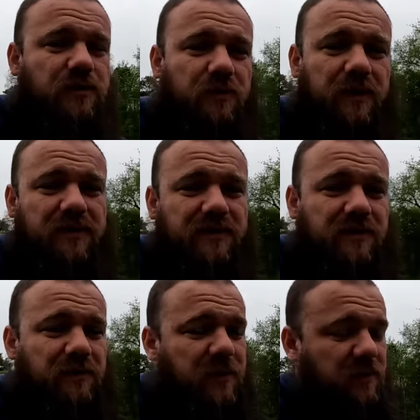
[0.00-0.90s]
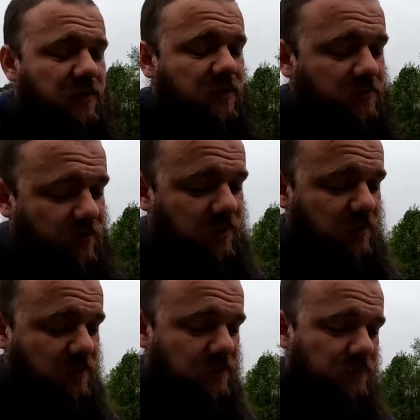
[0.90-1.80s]
So like I said in the beginning of the
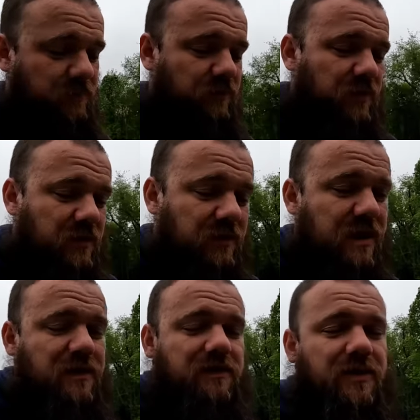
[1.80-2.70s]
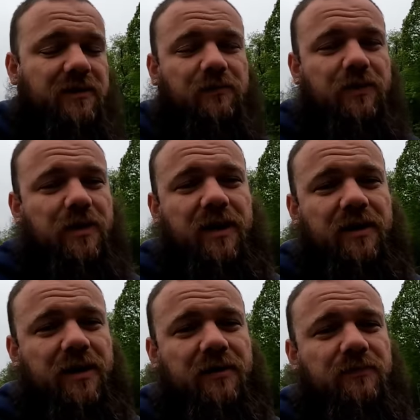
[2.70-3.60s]
video, last night we were
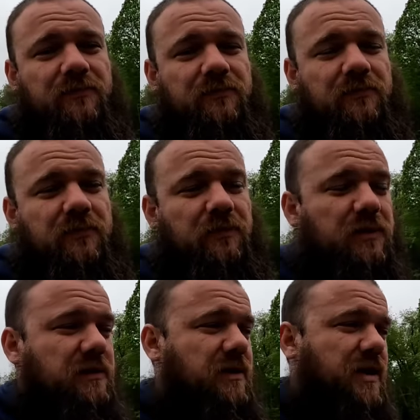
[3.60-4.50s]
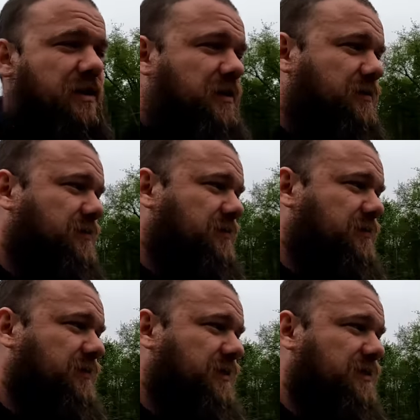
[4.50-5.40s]
hanging out and we decided
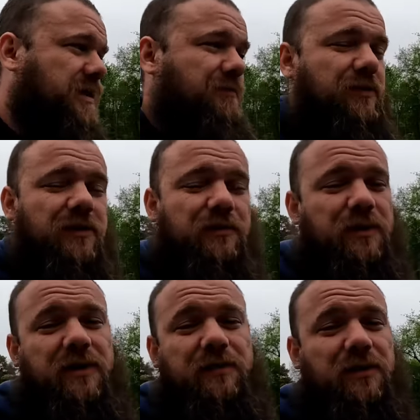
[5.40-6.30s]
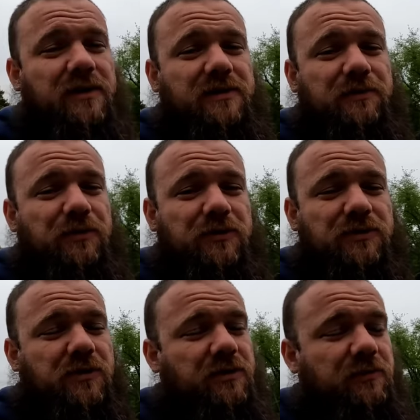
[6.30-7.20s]
there's not really a plenty place to put the
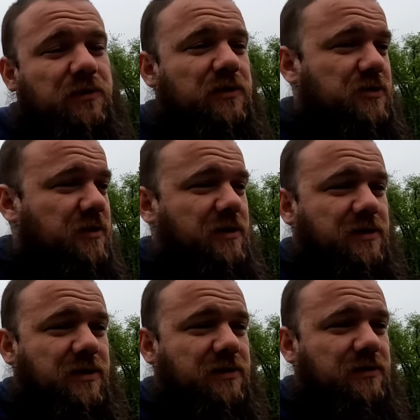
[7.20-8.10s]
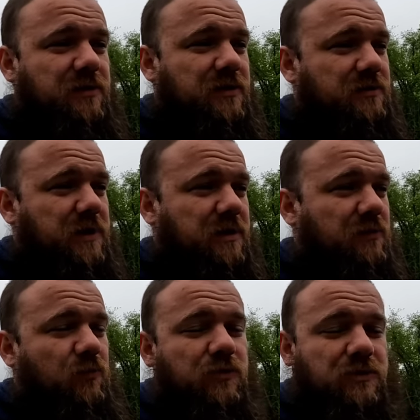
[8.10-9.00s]
trailer with the truck attached to it because we had the
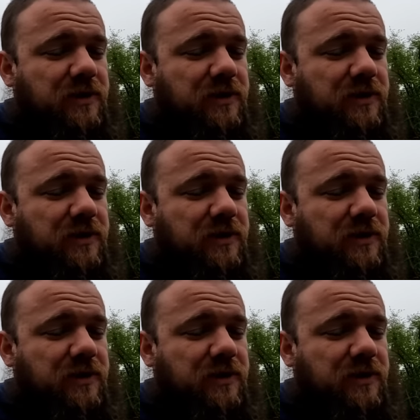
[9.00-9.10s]
worst